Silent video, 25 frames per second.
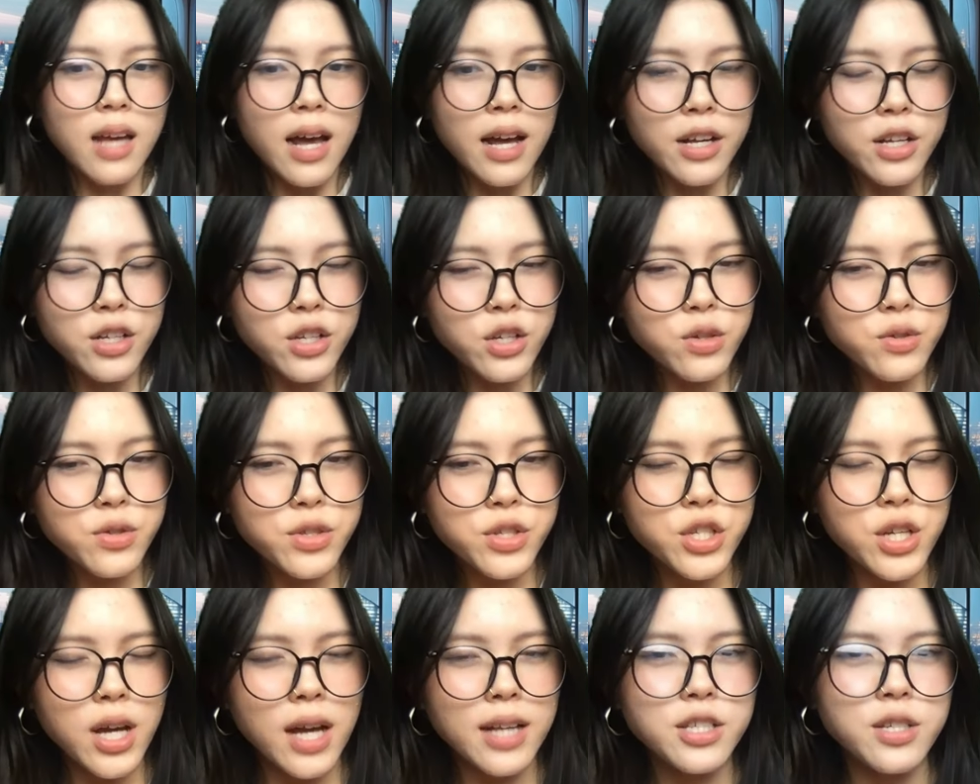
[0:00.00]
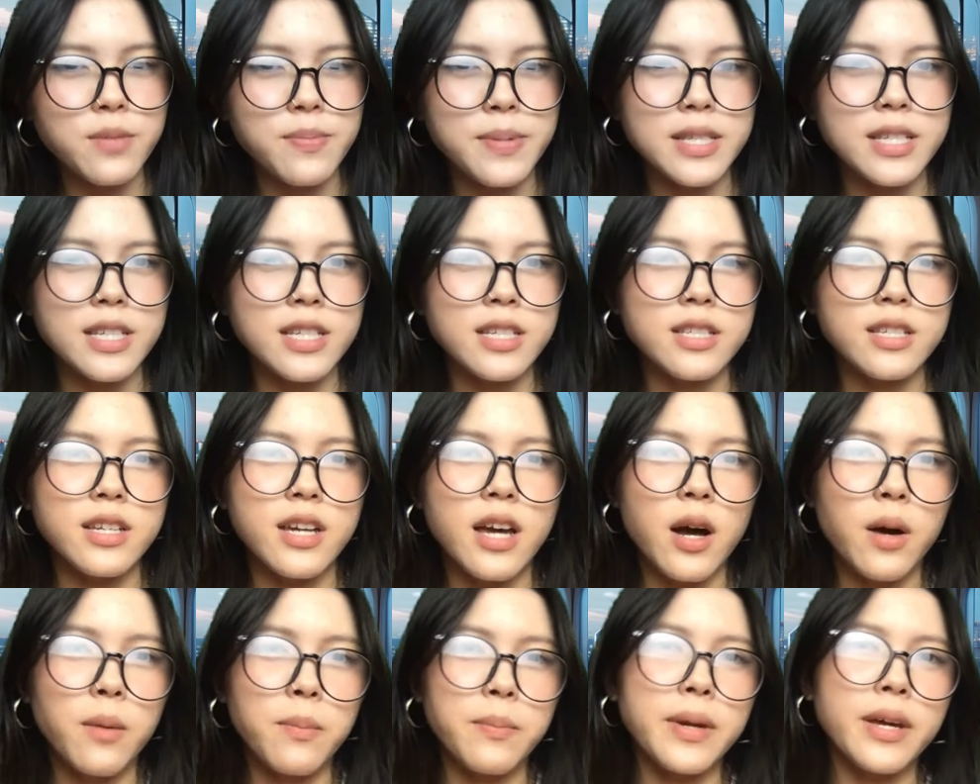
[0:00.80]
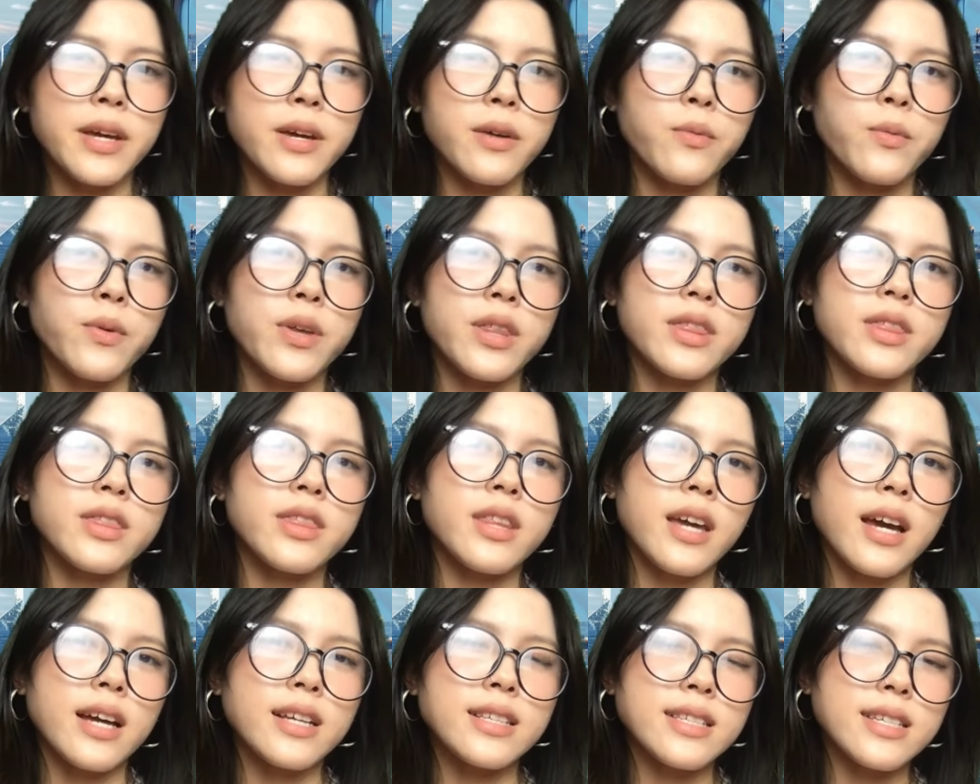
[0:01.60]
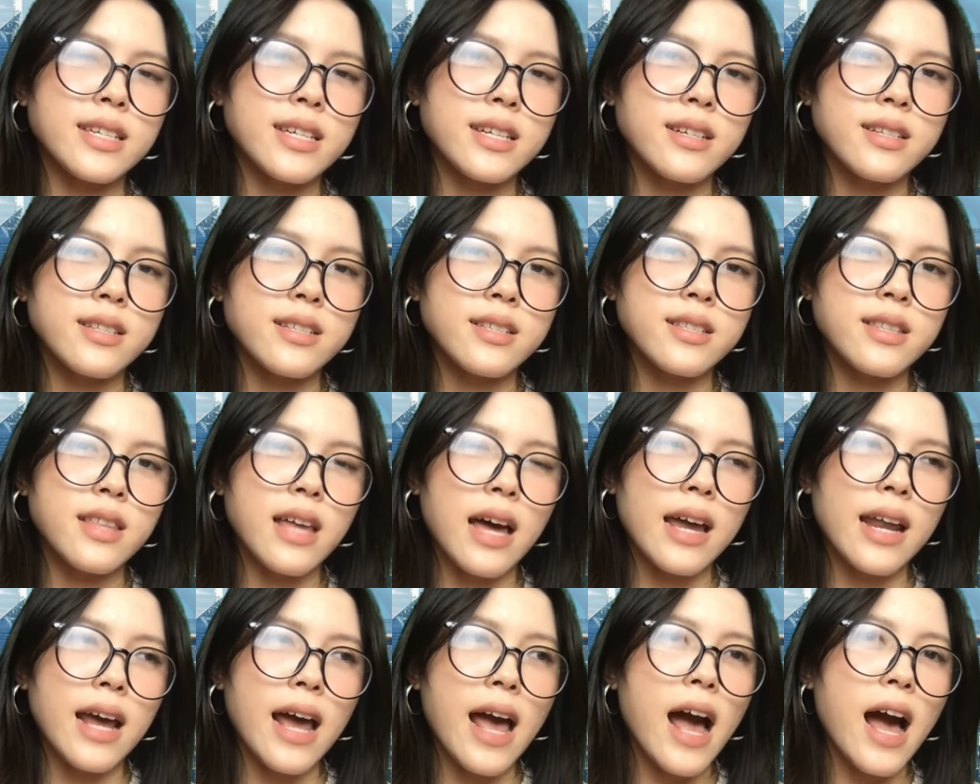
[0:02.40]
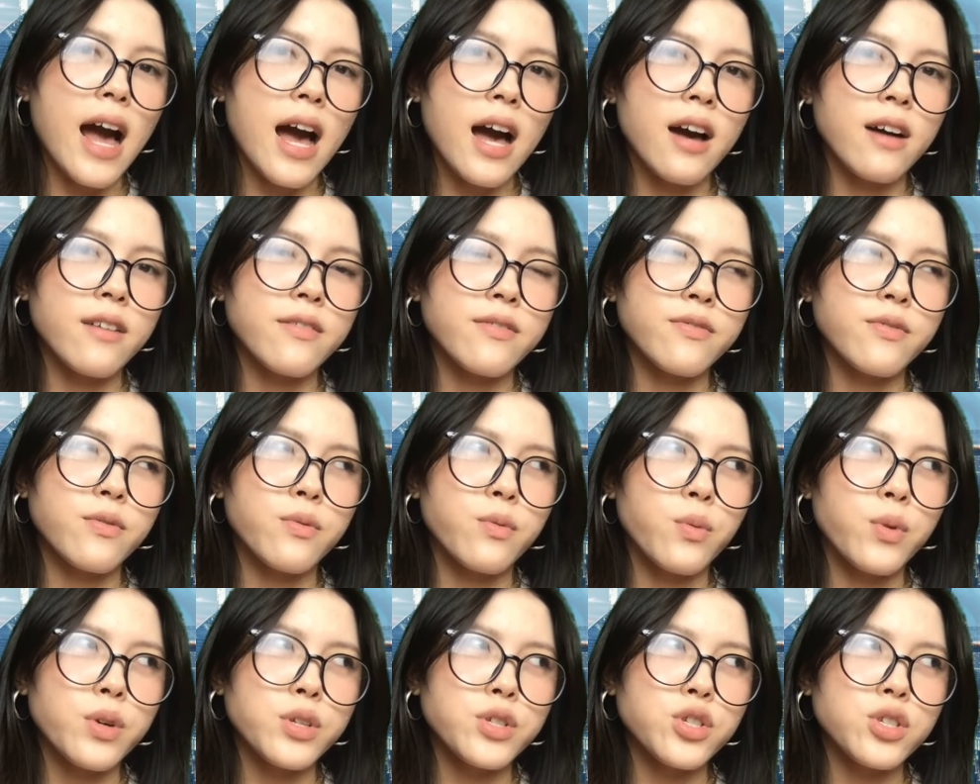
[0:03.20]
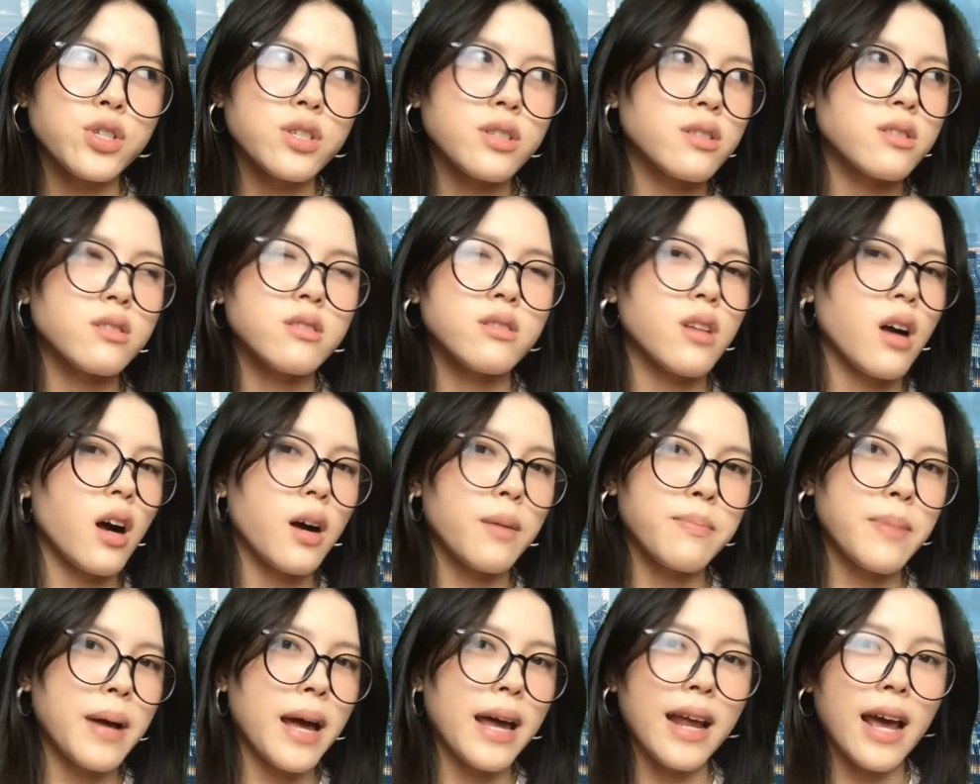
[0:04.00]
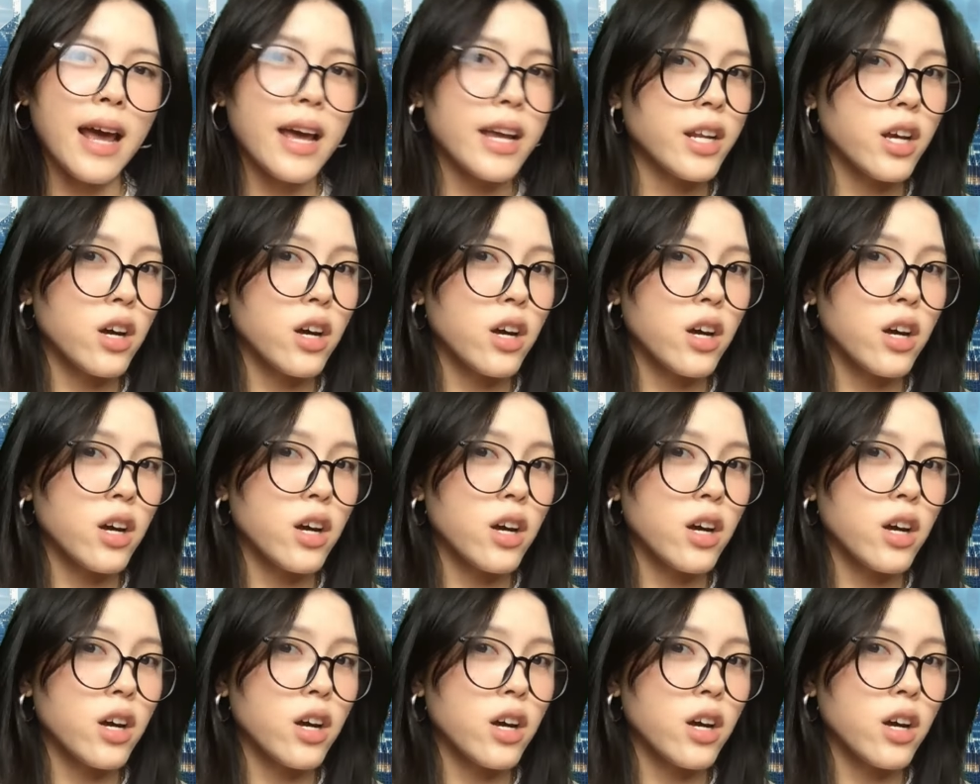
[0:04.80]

I could use ChatGPT to help me with the ideas that I have, which is not bad at